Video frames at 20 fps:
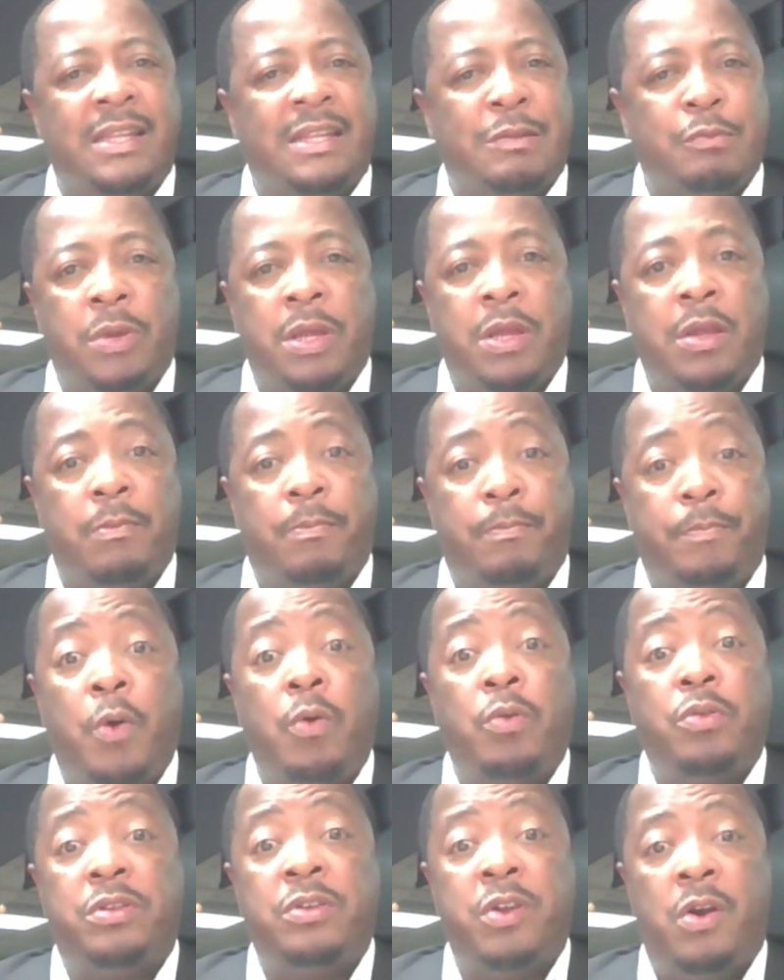we
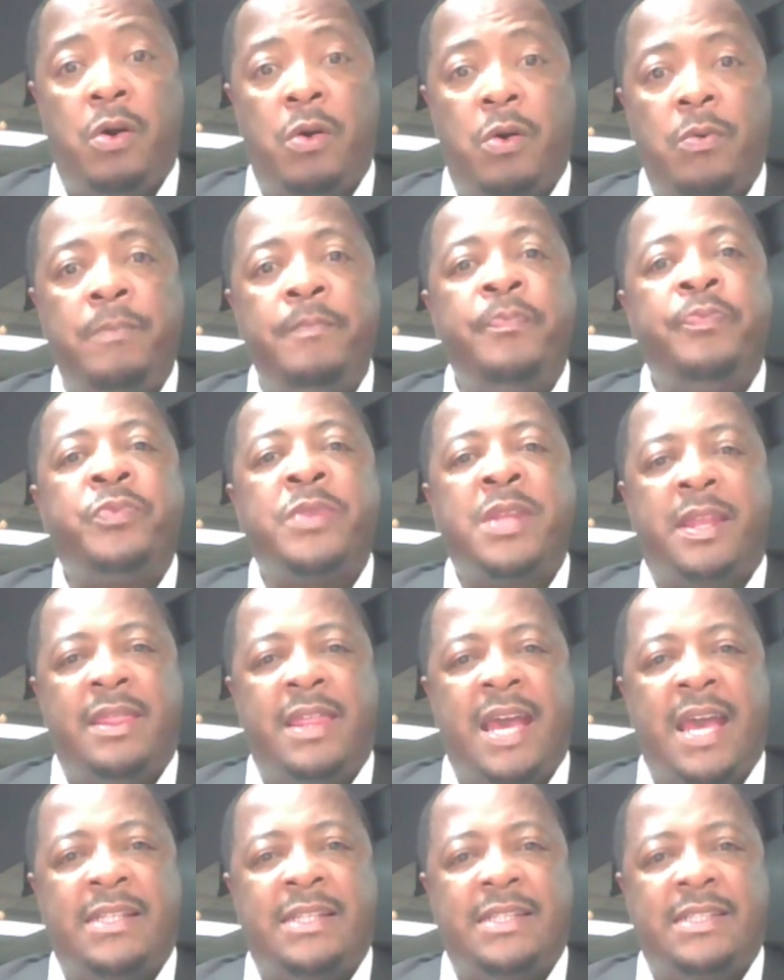both know
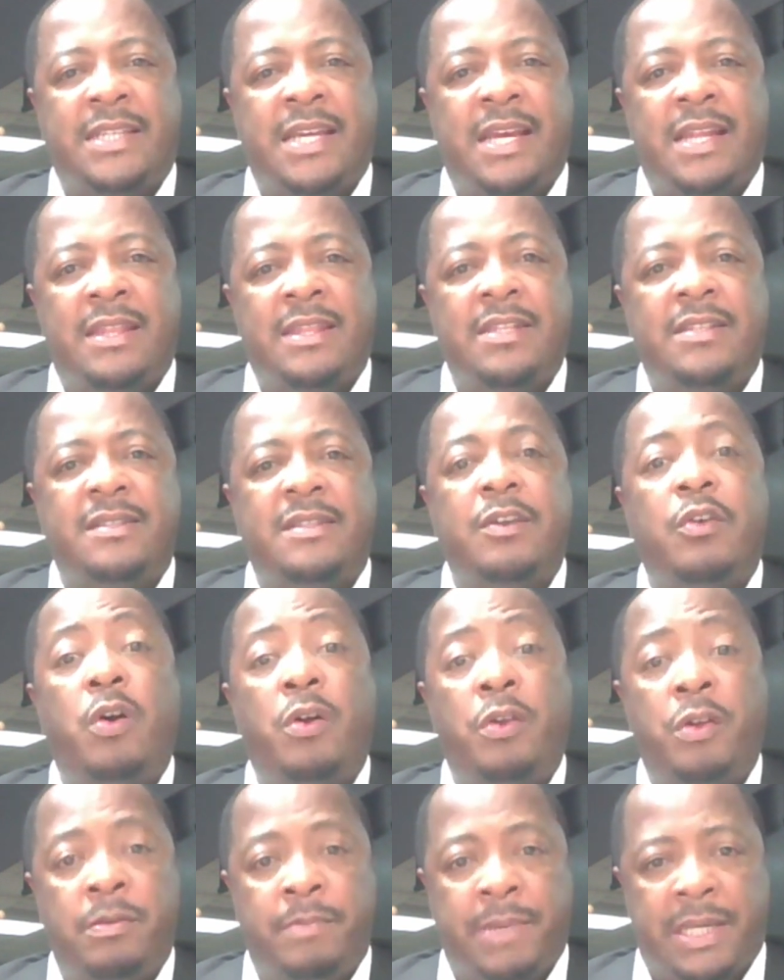that uh, this
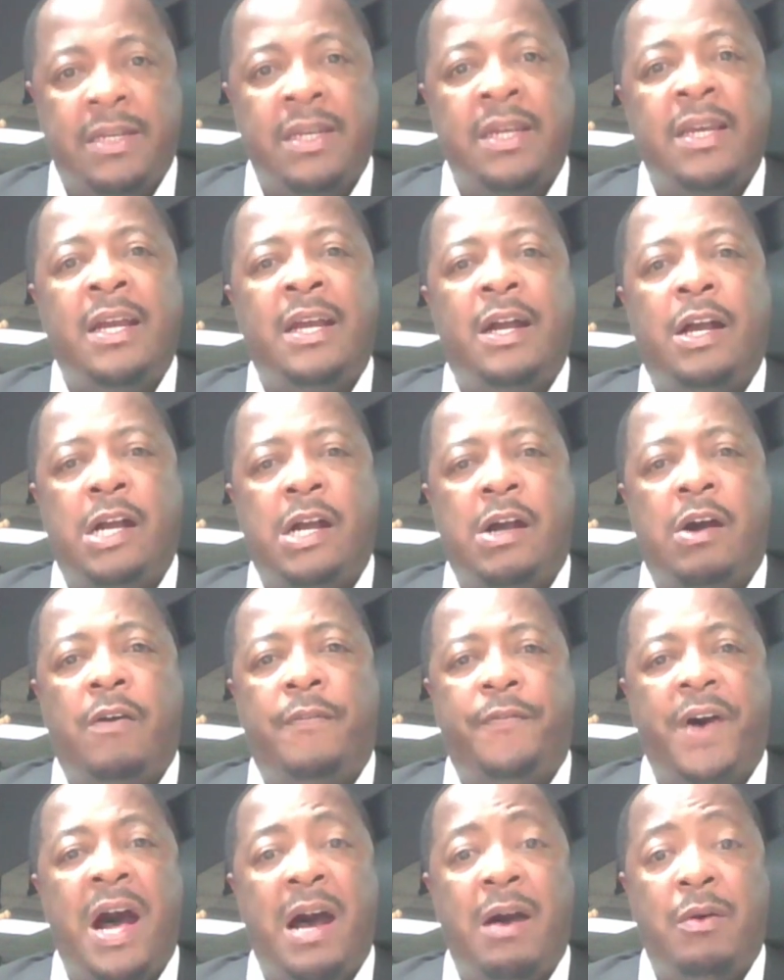economy uh, of
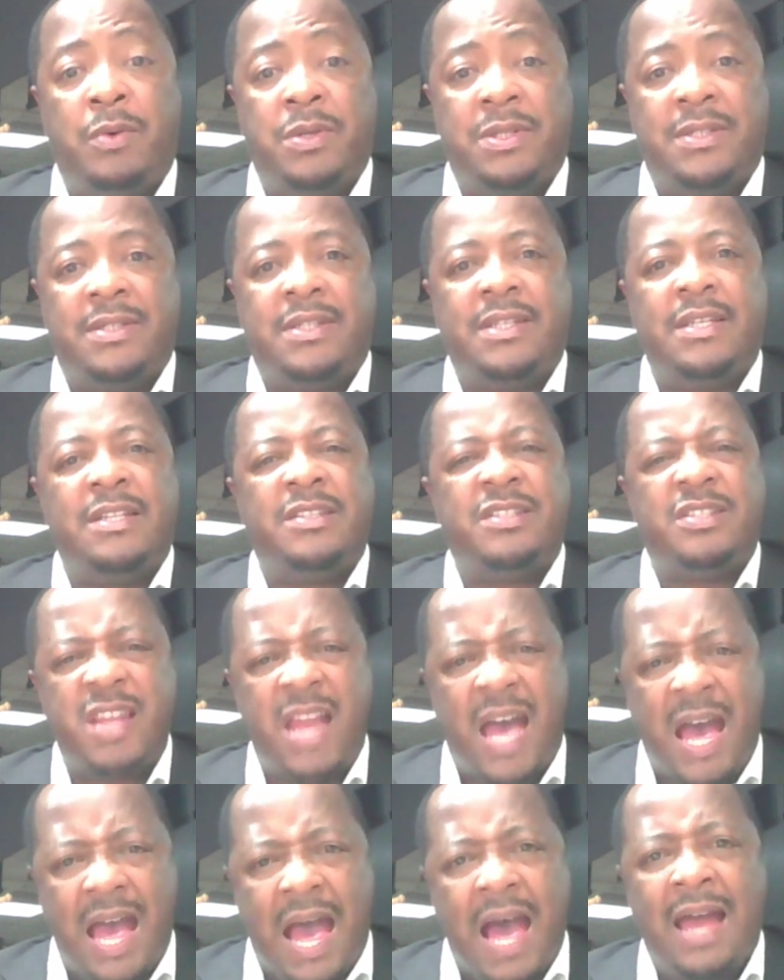ours is
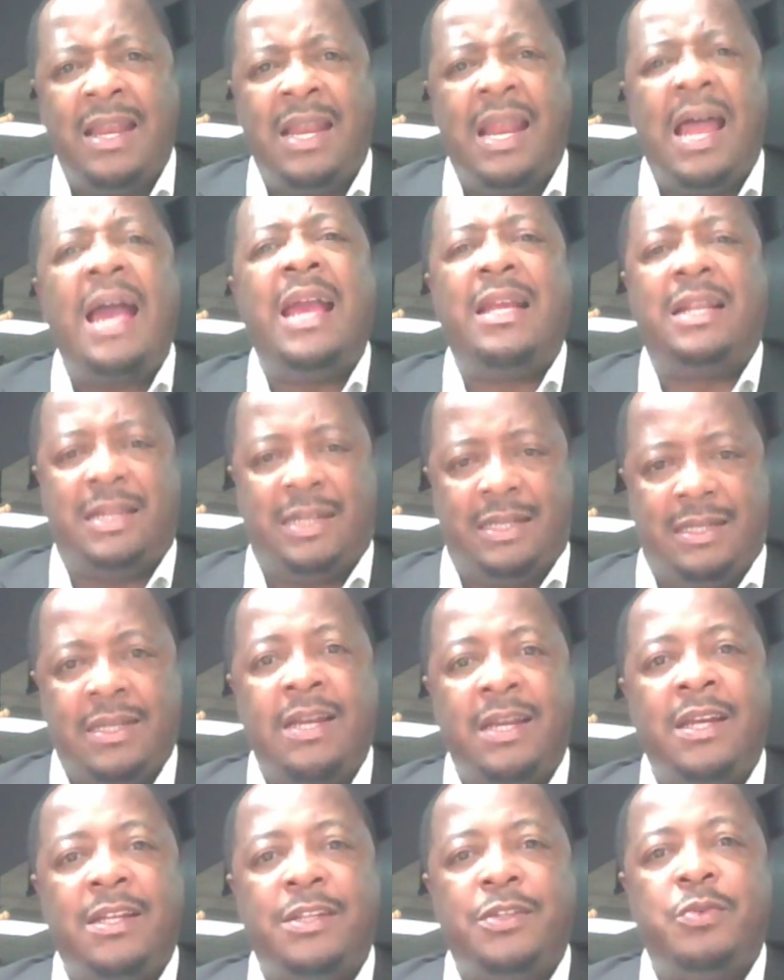not unlikely
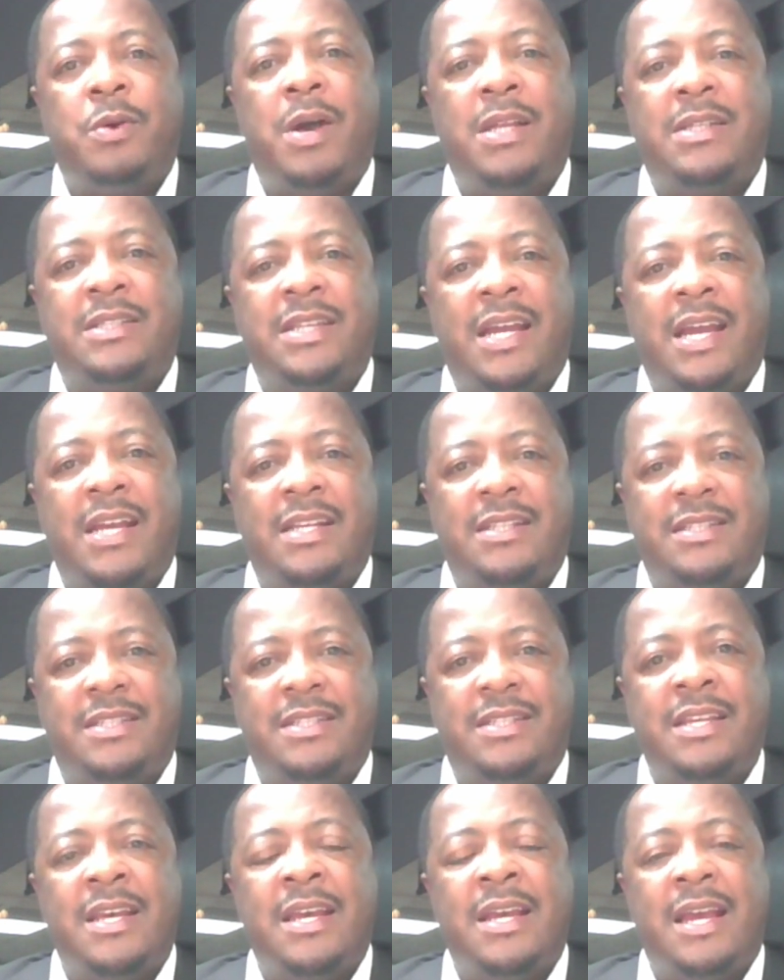to address
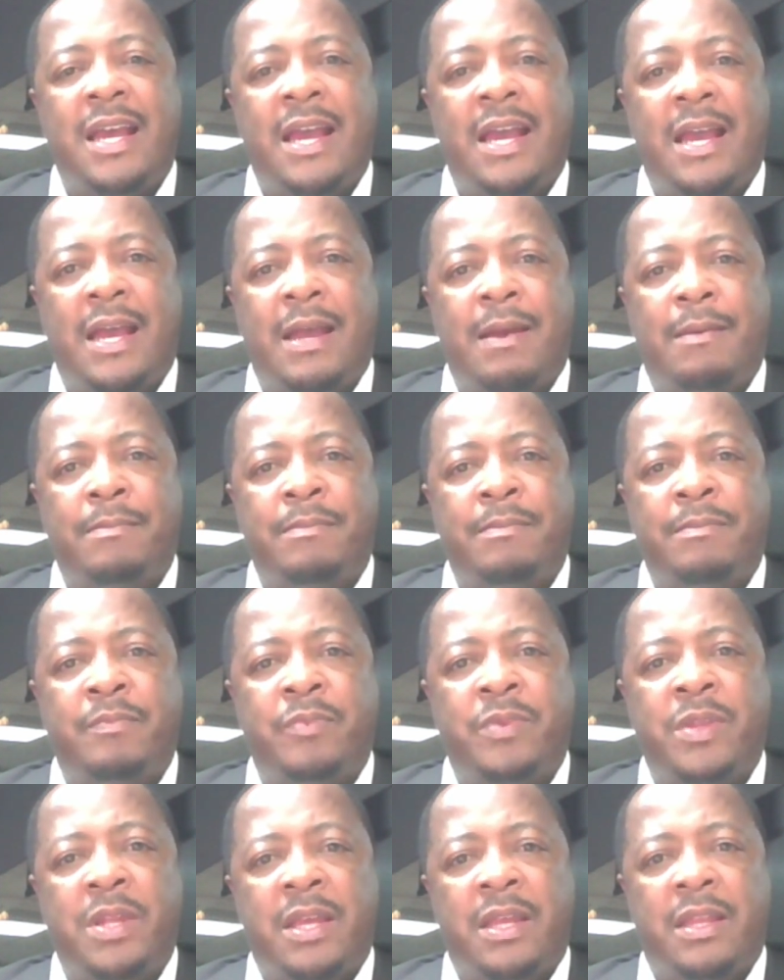
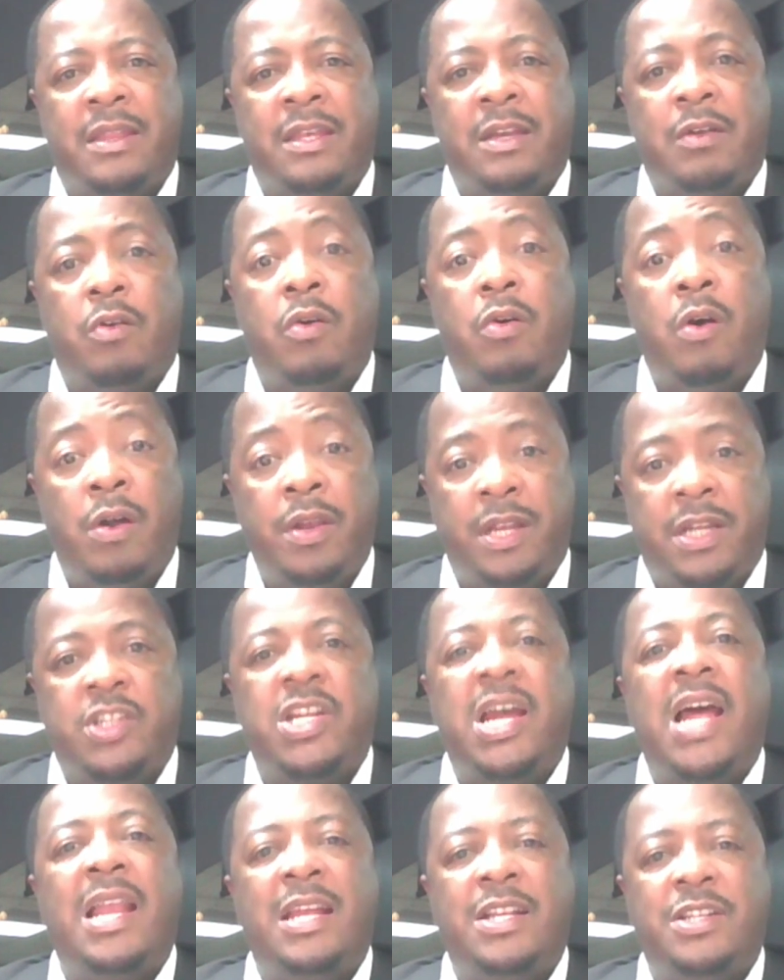um, the chronic
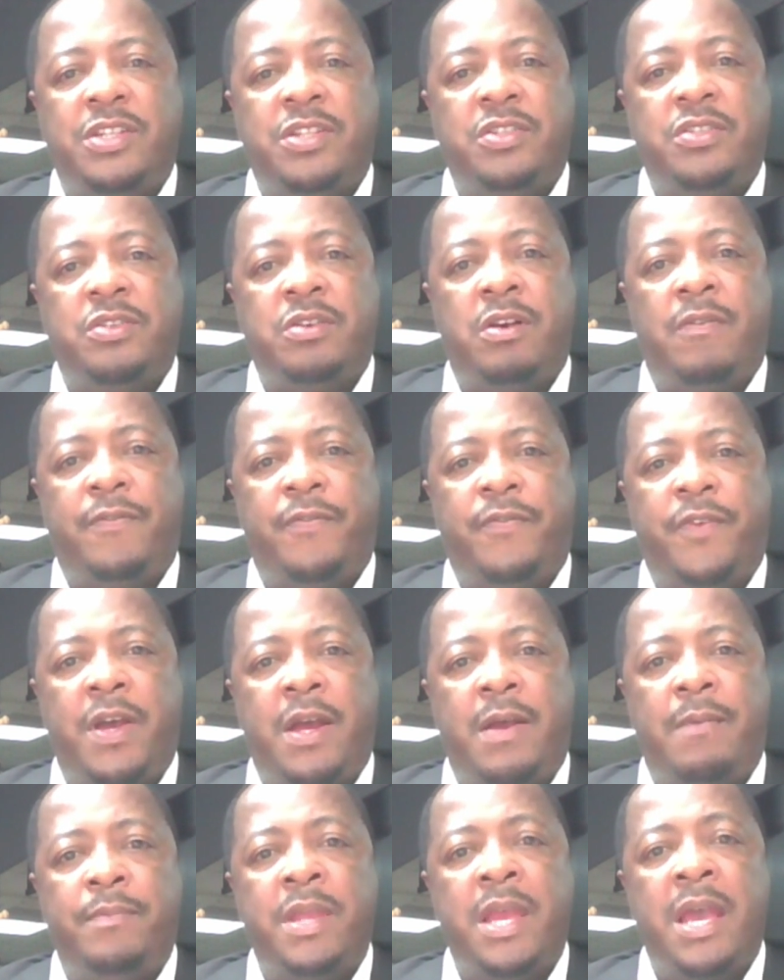challenges of
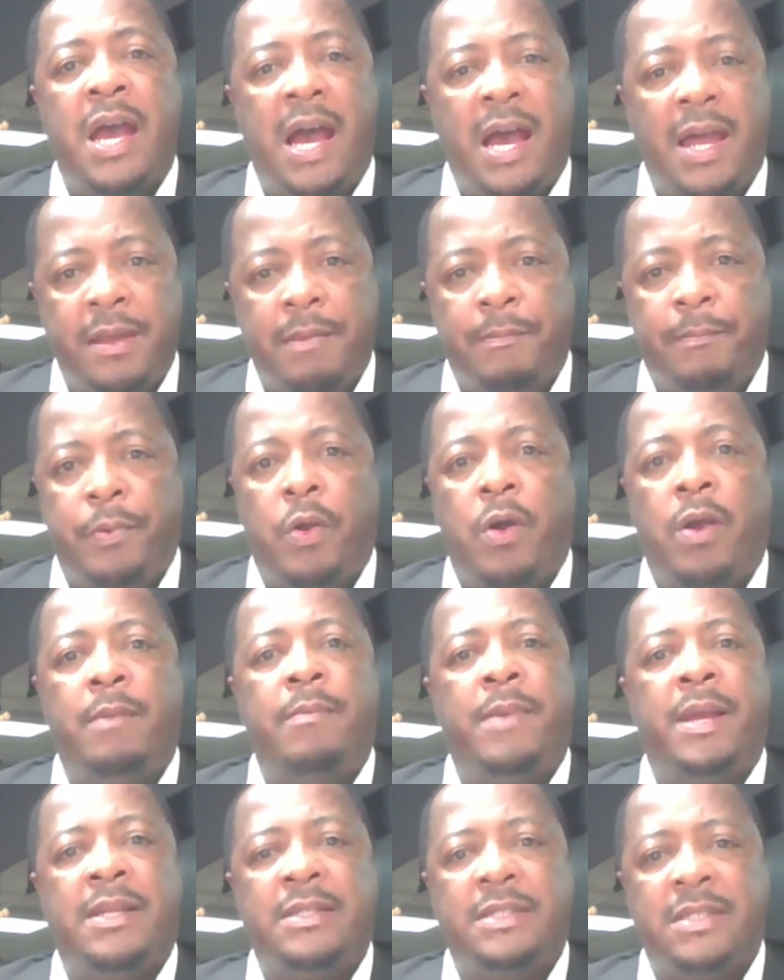um,
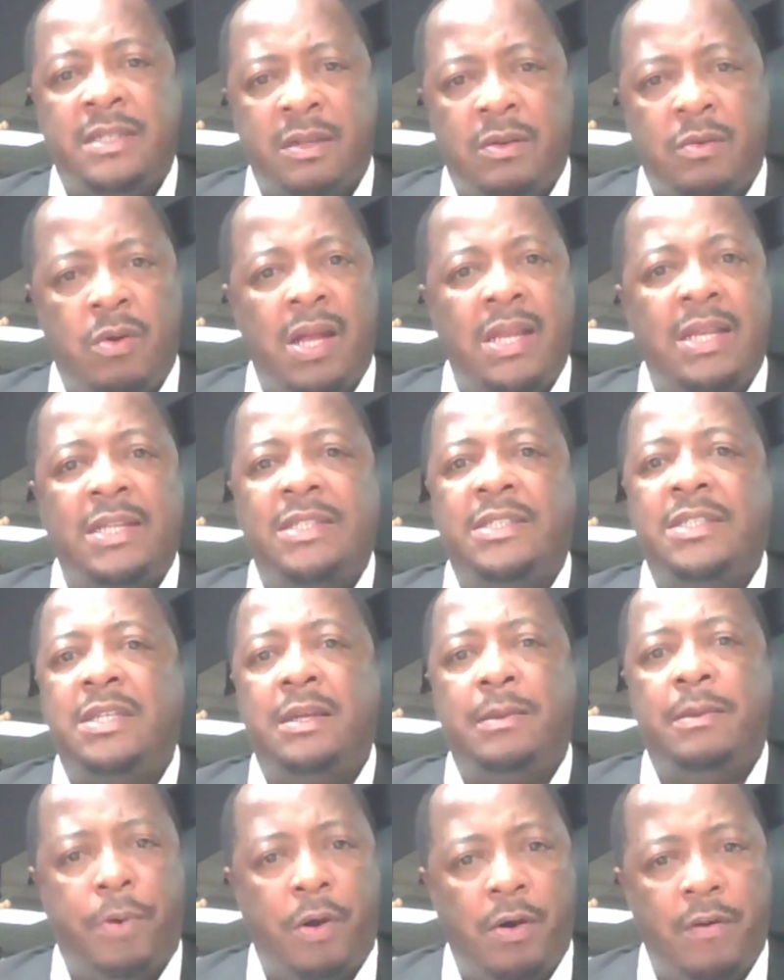unemployment,
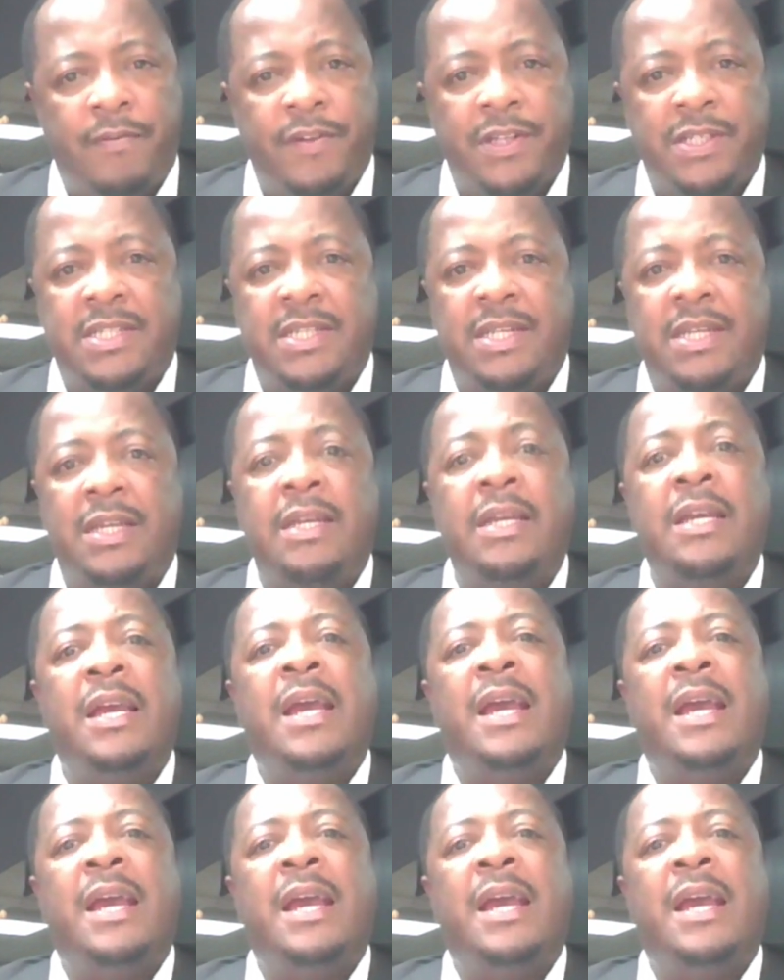inequality, poverty,